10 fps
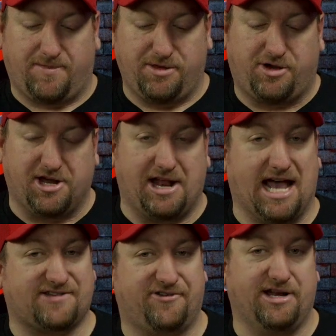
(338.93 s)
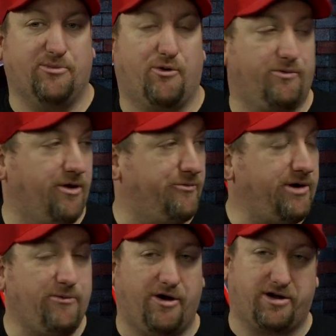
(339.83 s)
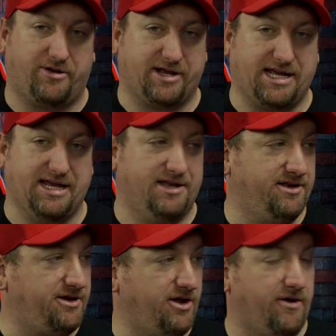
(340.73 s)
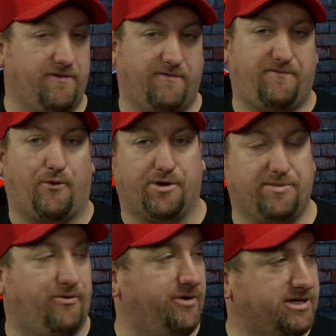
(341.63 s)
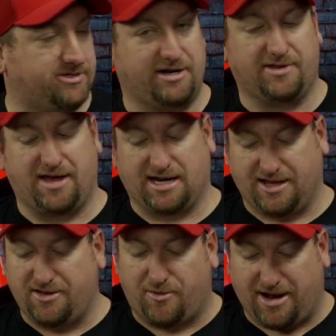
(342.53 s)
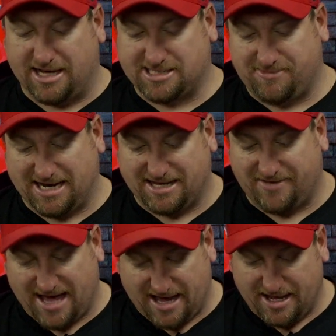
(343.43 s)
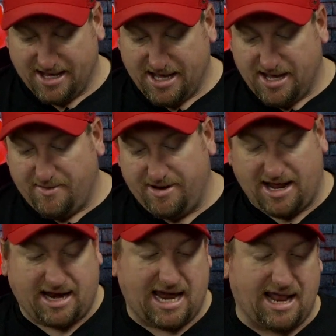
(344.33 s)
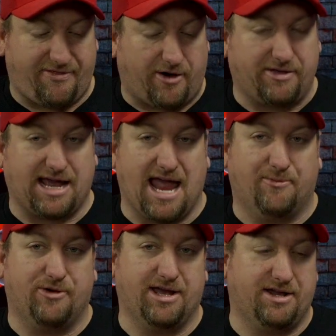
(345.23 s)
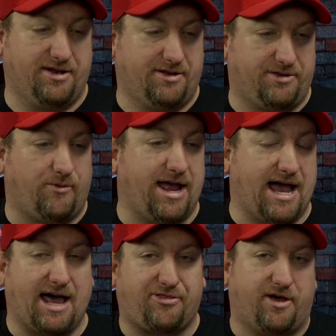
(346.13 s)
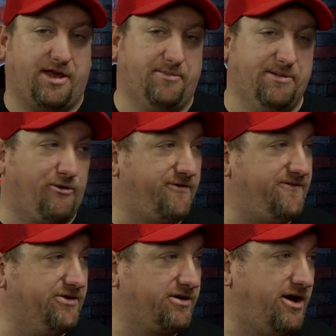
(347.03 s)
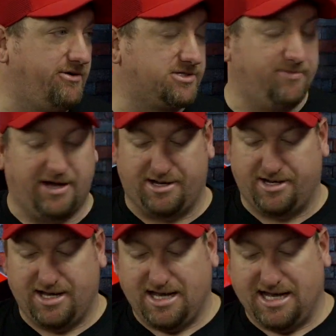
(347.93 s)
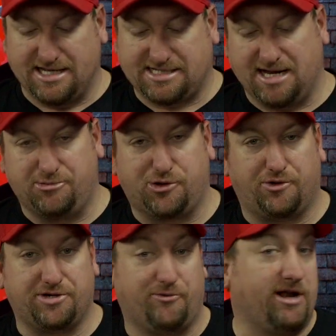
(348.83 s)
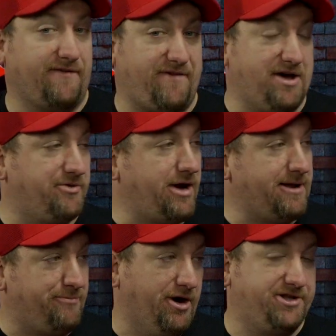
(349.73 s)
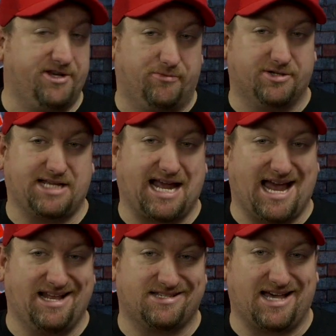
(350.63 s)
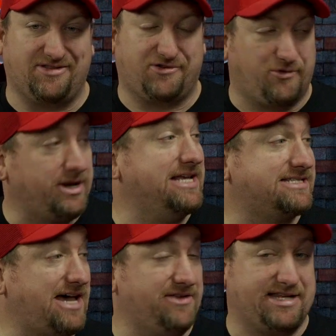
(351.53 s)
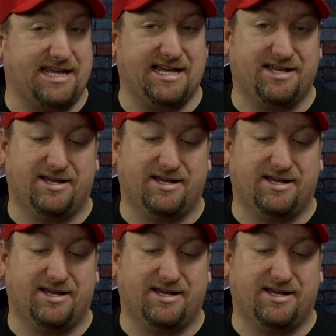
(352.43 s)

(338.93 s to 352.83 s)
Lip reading: You couldn't ask for any more. We weren't going to get 40 points or anything like that. Nobody expected that. I mean, I kind of thought the game went the way I thought there'd be more field goals, but it seemed Georgia really found a way to punch it once they got inside the 20, inside the 10.